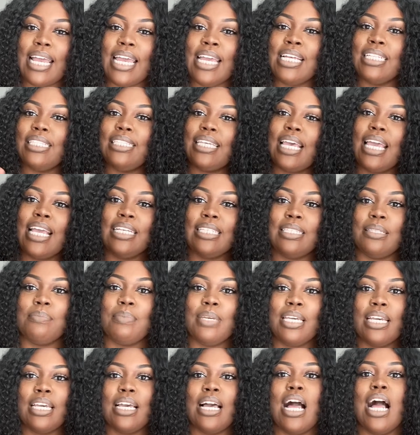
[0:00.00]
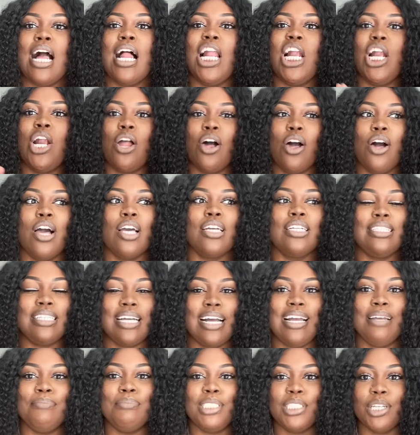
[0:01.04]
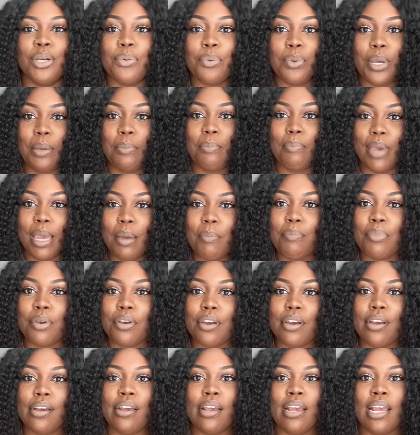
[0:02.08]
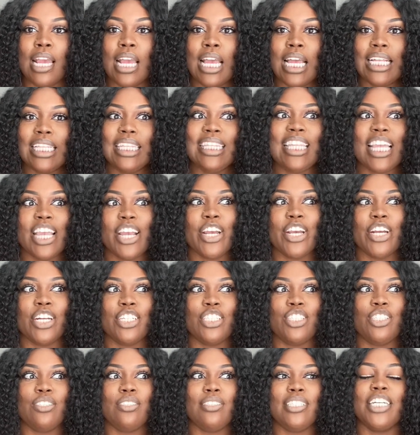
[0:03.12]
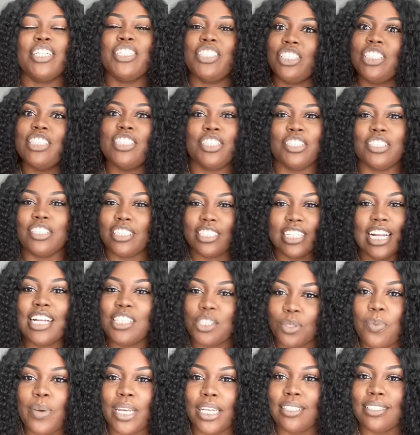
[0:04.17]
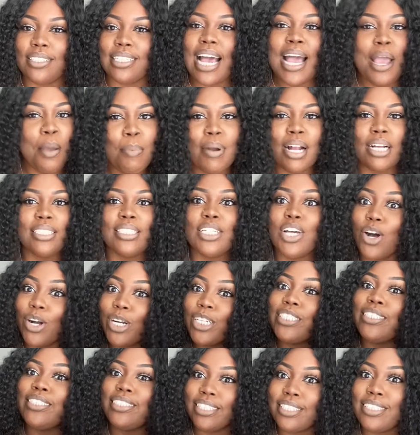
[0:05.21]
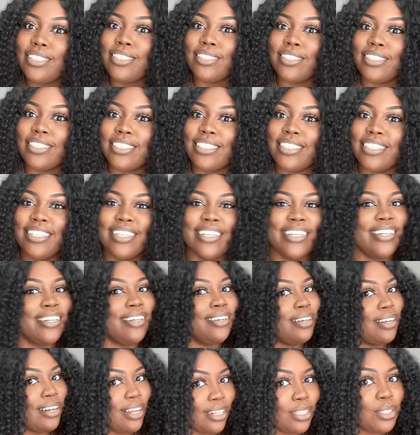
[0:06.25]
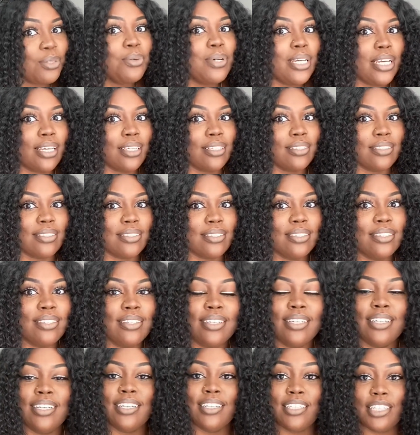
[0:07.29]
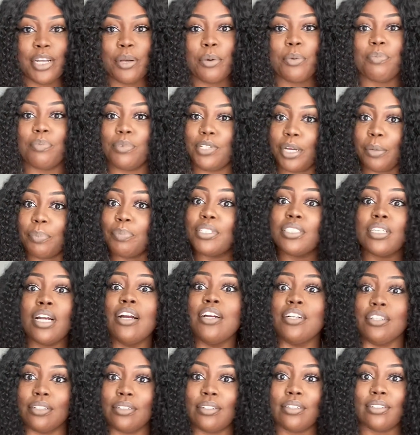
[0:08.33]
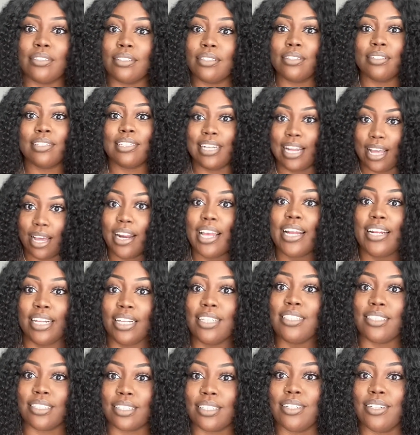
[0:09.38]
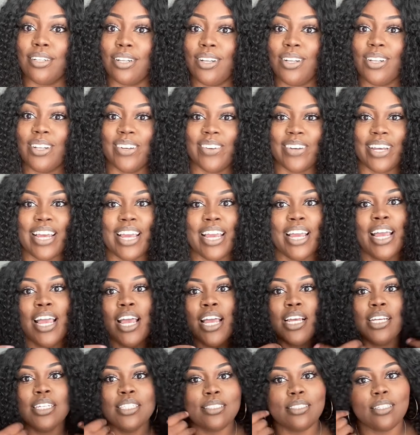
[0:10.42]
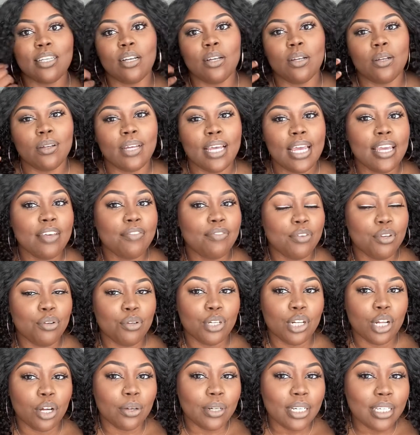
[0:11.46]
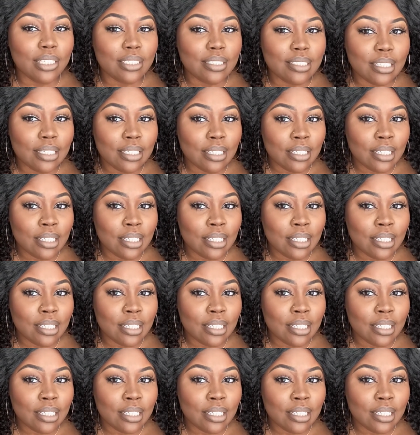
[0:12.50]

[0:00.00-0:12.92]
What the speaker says: it takes me a long time to remember they're sisters, not twins. Eyebrows are sisters, not twins. They're paternal, not identical, okay? So if you notice,